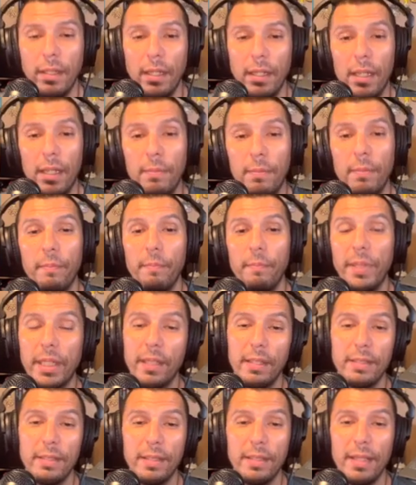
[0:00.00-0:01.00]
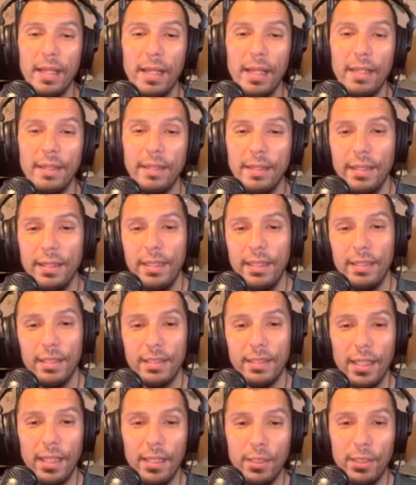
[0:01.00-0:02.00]
And because of that, he
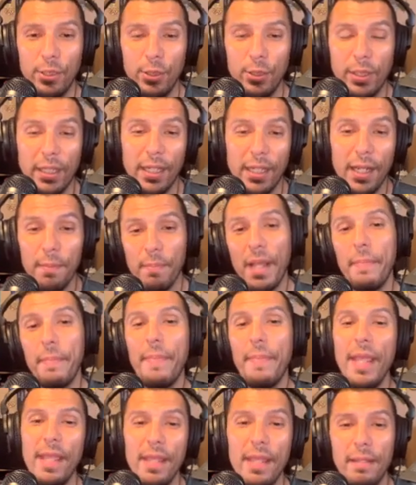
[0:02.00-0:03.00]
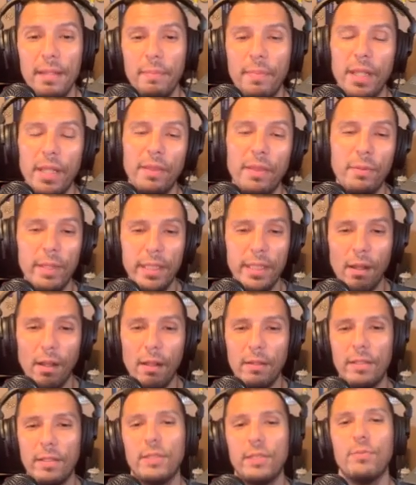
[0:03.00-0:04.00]
decided to cut my pay by
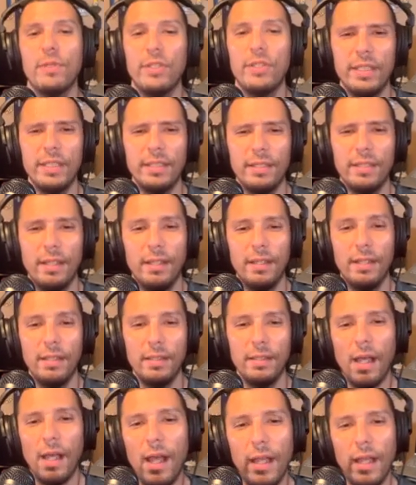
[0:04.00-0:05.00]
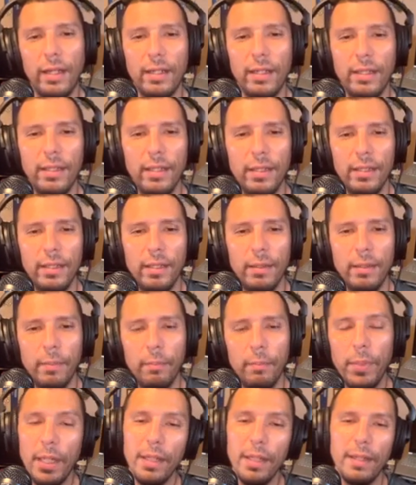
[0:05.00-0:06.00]
$3, which is a lot.
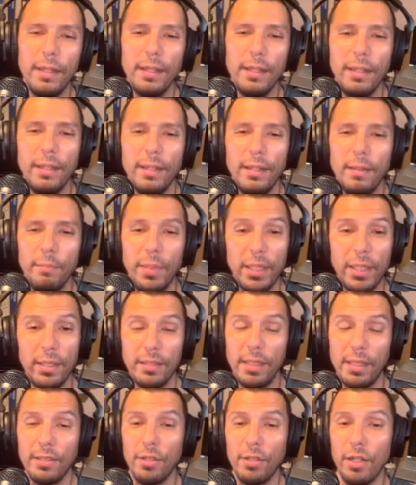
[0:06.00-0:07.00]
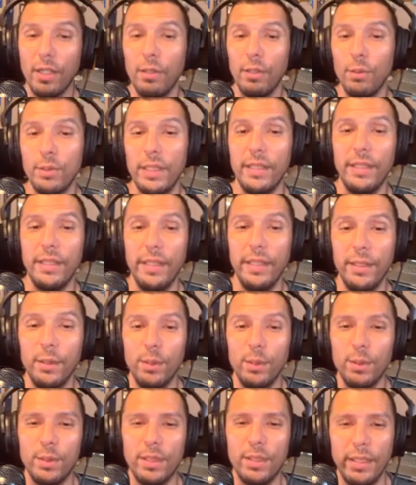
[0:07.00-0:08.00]
But because I started closing
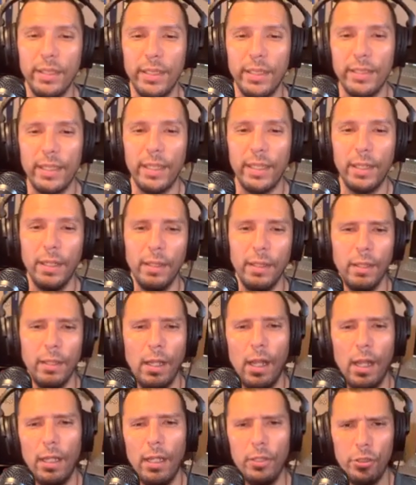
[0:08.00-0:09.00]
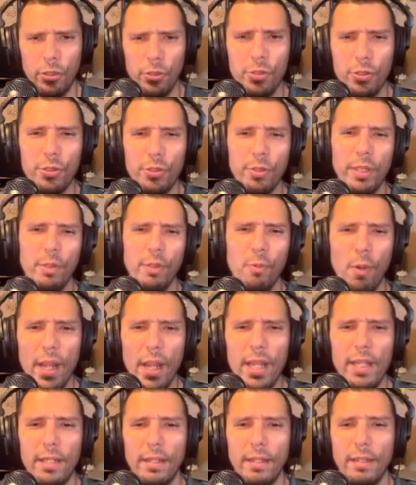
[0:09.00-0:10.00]
deals, he's like, I usually
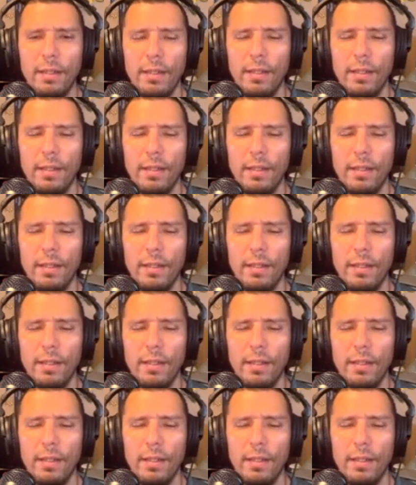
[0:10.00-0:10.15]
wait